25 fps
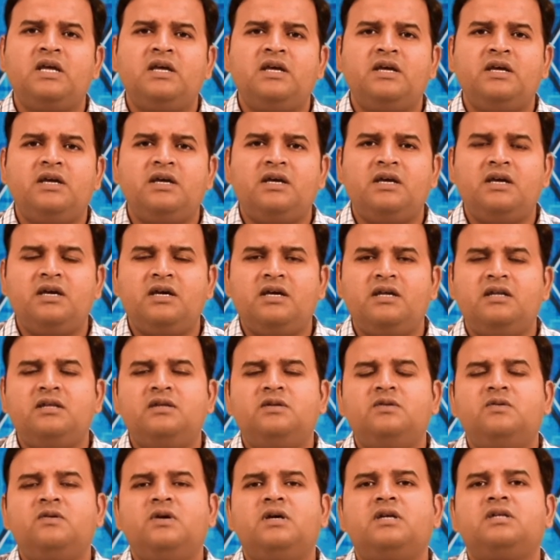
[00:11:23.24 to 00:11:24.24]
Here
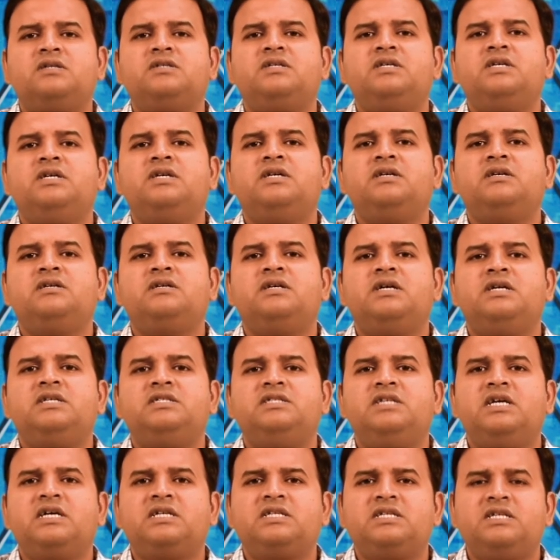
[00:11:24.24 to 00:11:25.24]
you are seeing
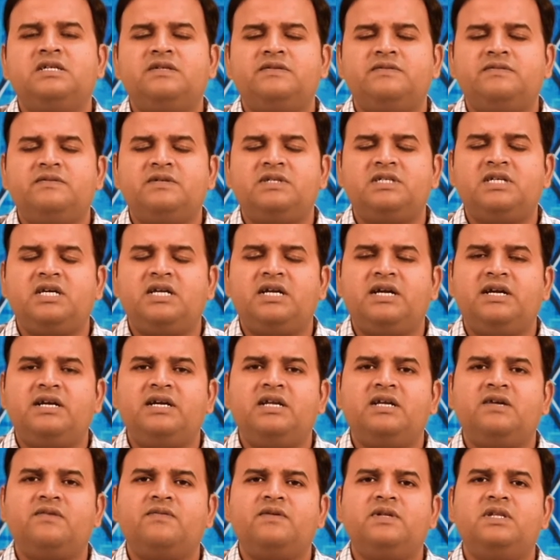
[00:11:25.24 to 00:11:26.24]
adjectives which are
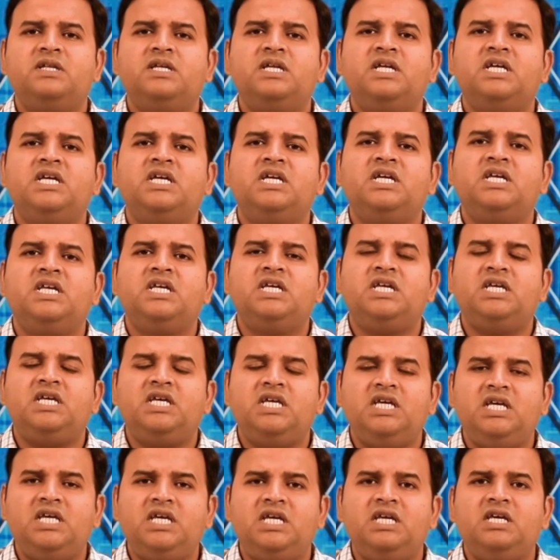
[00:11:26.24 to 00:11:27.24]
ending with
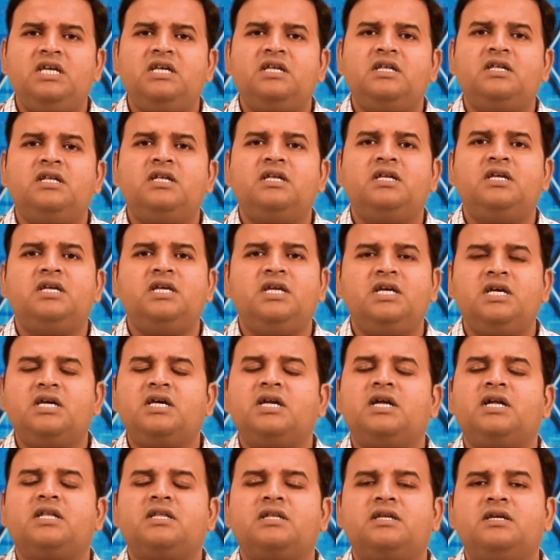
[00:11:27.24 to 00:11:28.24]
e
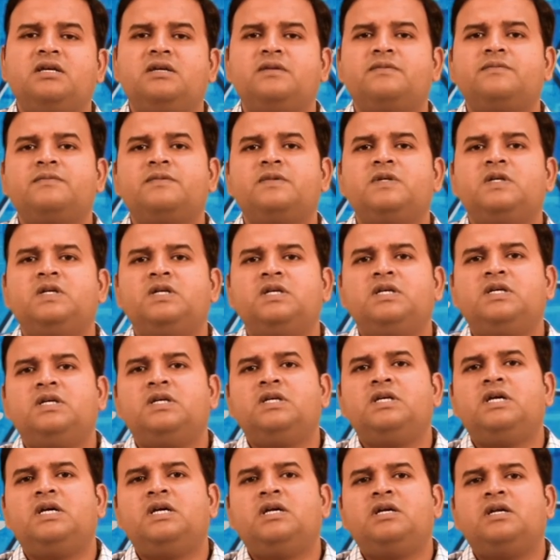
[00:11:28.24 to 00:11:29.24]
kratki.
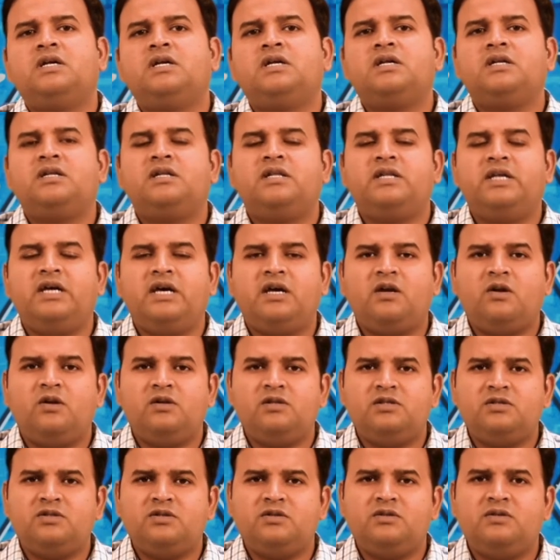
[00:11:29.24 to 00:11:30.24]
They are
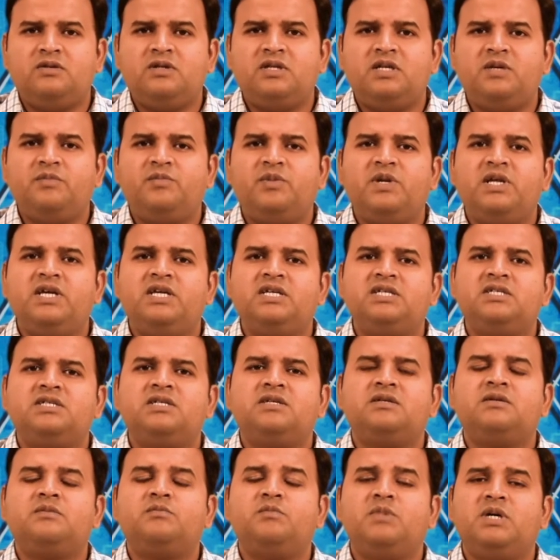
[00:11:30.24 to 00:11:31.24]
also replaced,
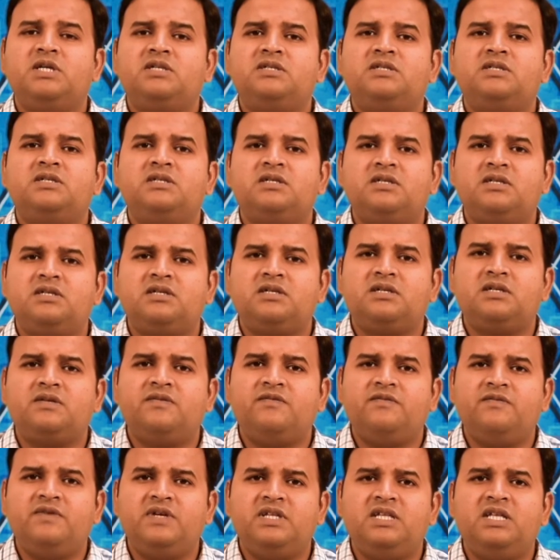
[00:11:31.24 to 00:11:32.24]
but
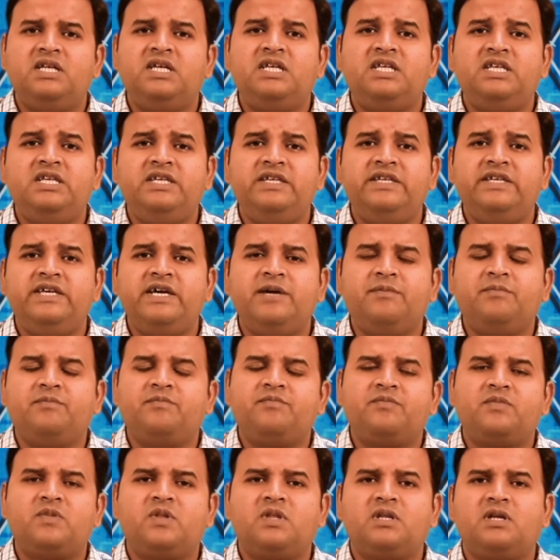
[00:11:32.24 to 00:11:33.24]
with yem.
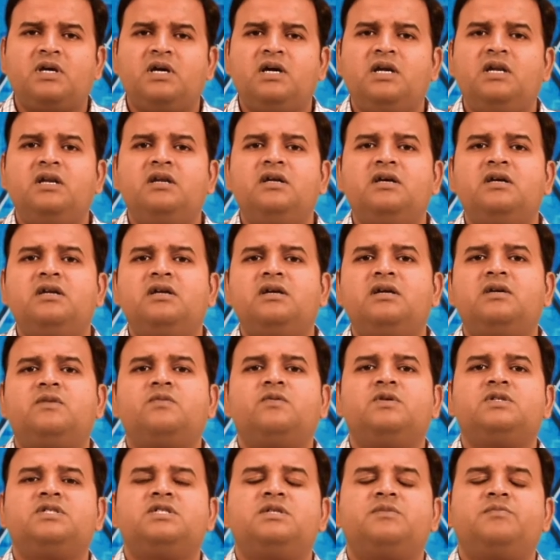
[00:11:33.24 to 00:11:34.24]
Earlier it
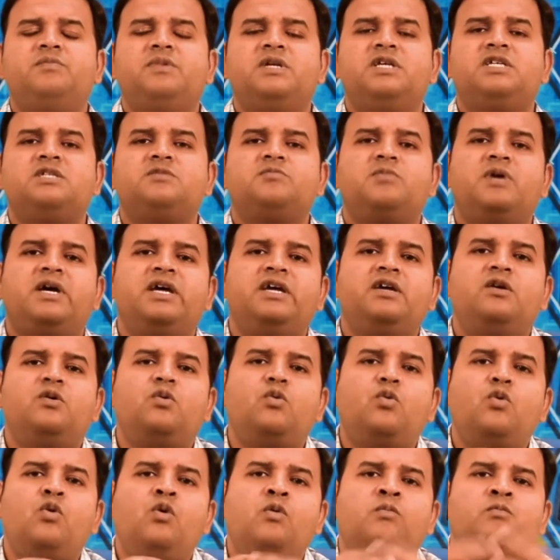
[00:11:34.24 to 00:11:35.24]
was replaced by
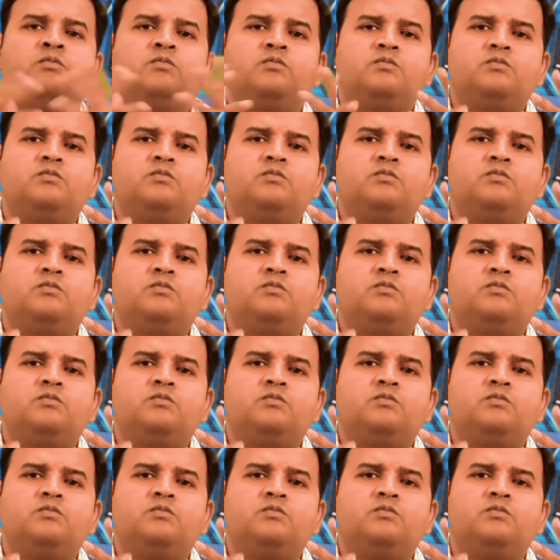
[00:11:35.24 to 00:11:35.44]
om.